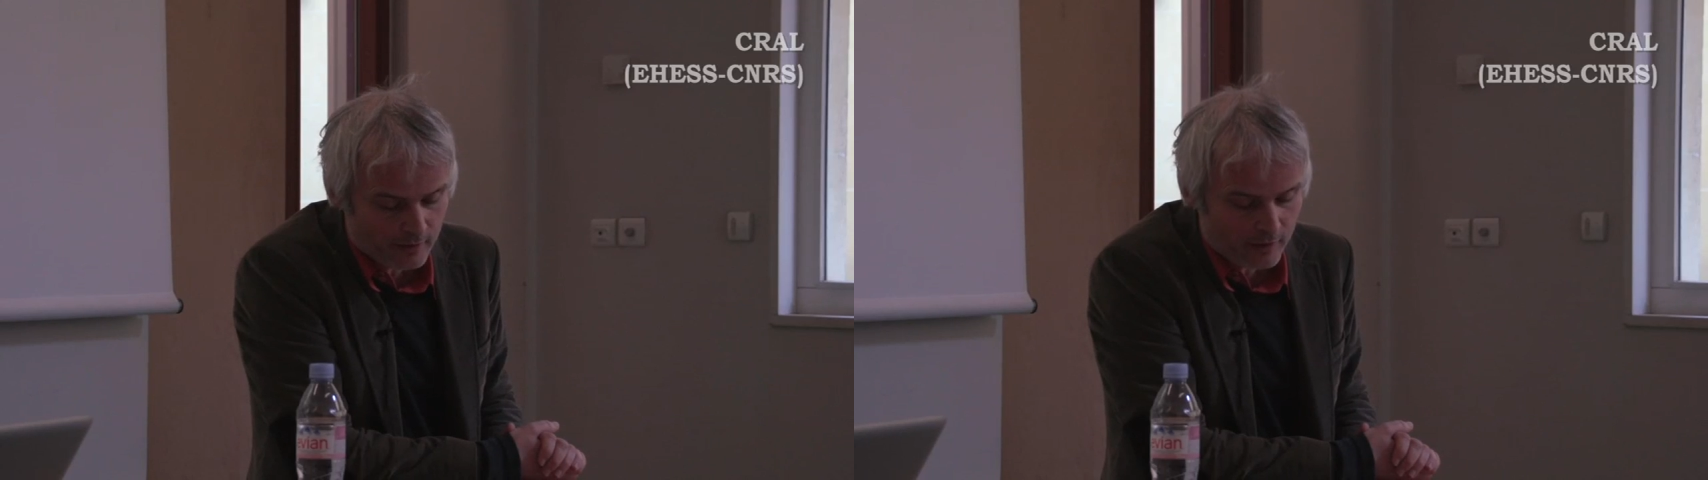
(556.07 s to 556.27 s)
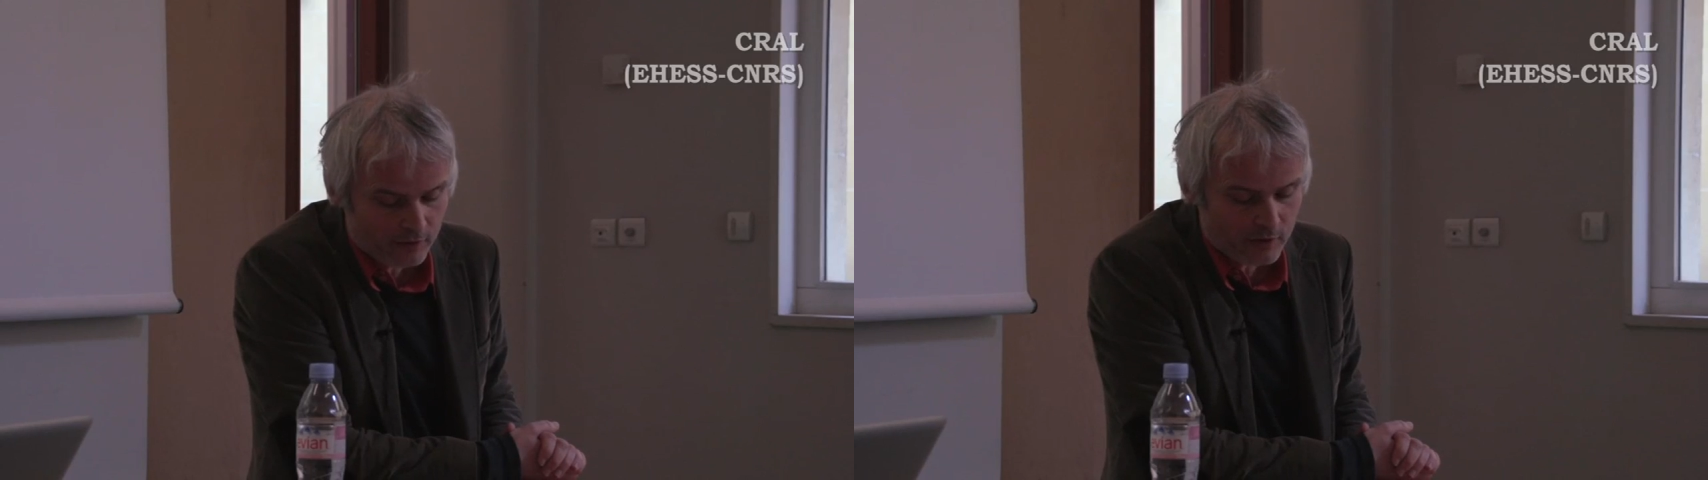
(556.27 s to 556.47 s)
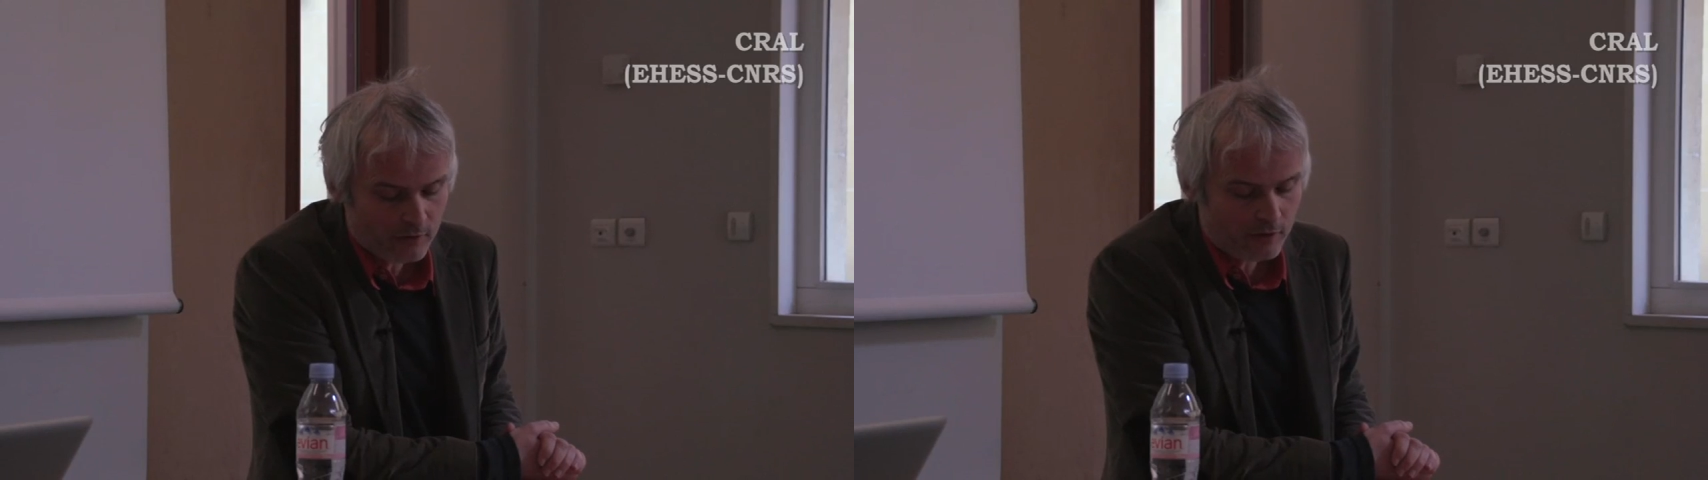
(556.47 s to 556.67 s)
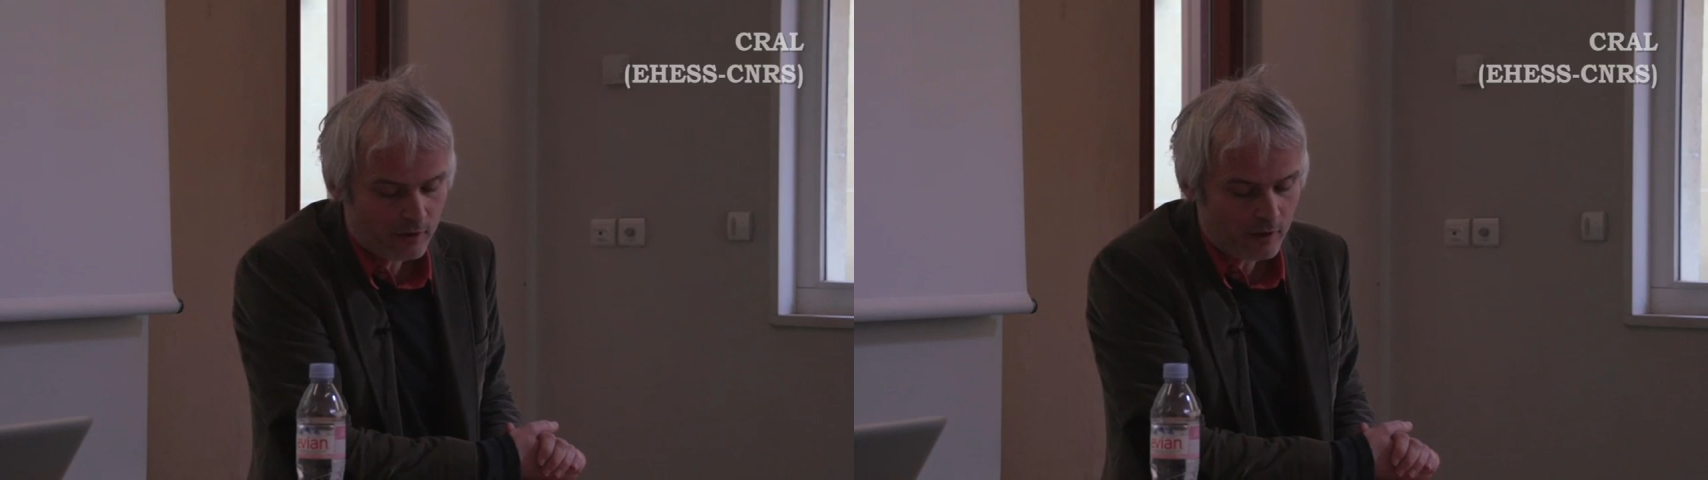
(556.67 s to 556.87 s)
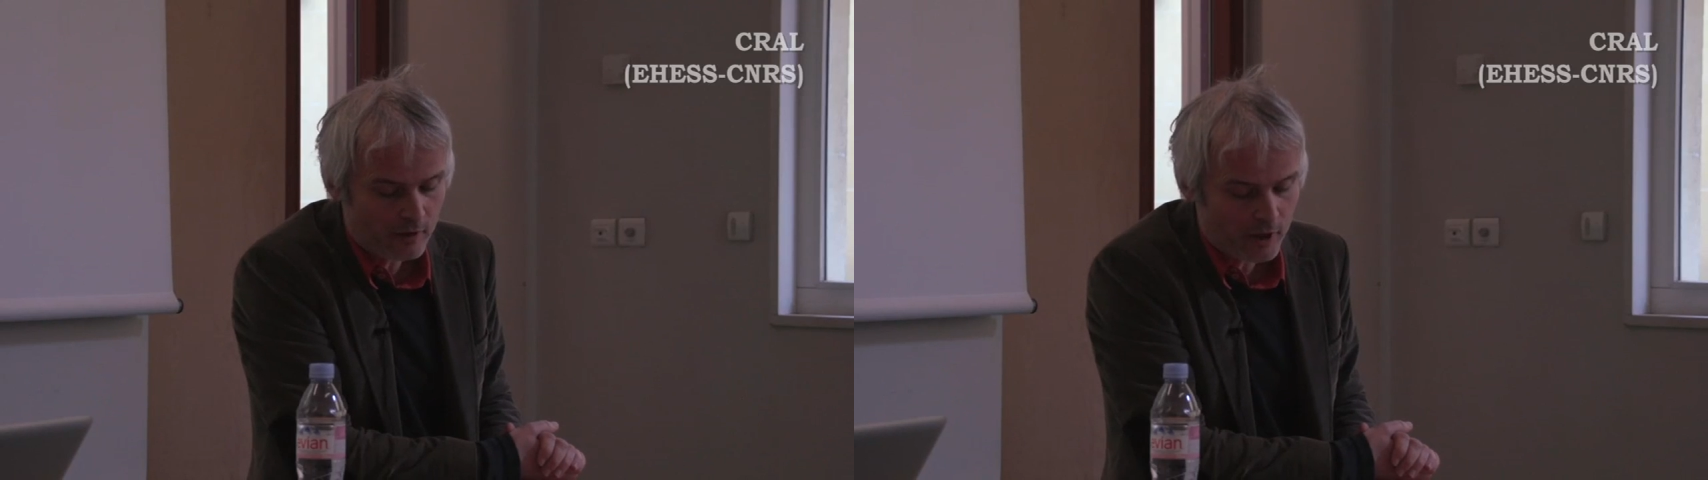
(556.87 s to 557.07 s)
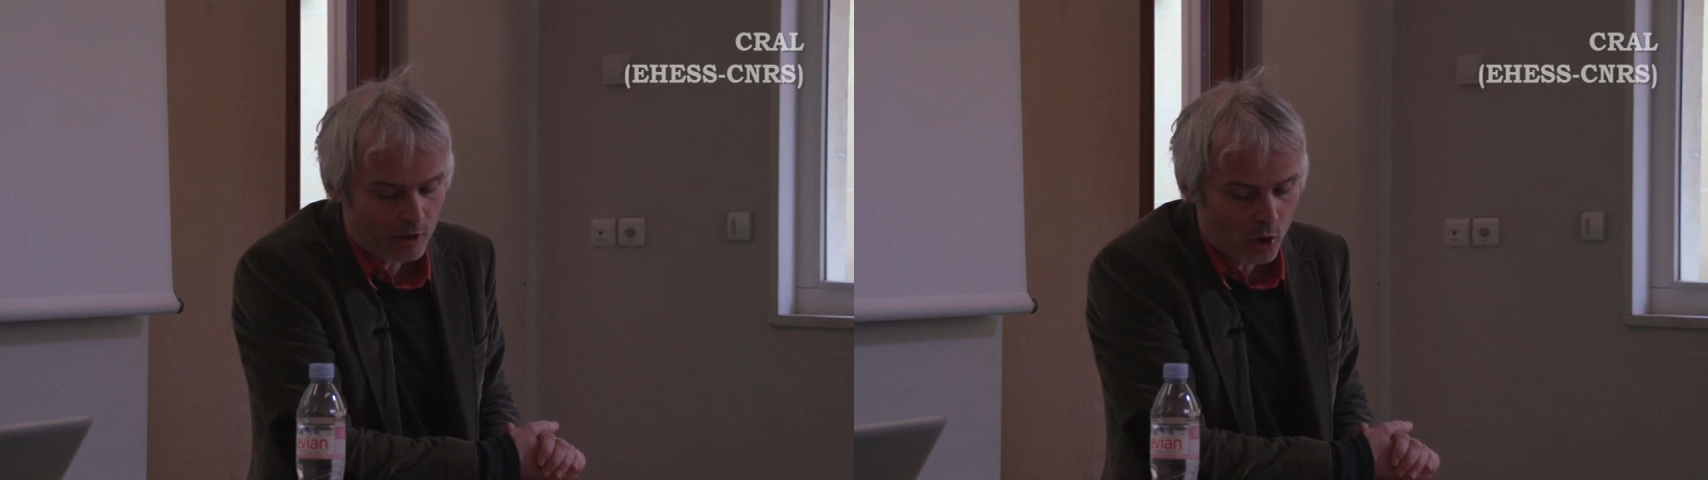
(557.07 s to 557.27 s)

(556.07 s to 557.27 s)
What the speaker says: Let us consider an